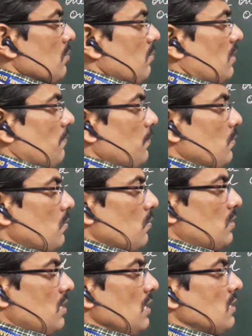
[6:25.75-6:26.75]
But if you
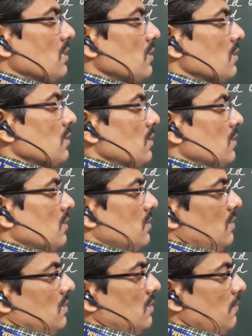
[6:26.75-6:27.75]
rotate it,
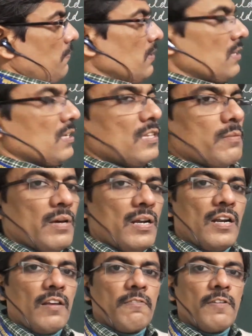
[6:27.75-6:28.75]
then definitely the
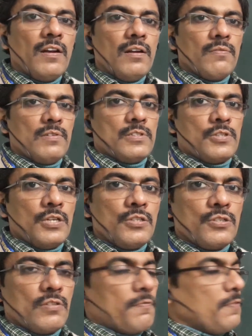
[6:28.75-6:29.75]
magnetic field will
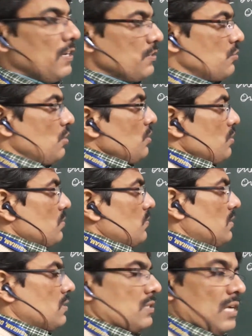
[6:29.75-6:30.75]
change. The flux changes
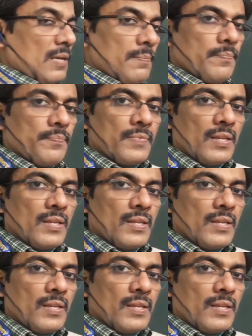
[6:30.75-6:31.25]
with time.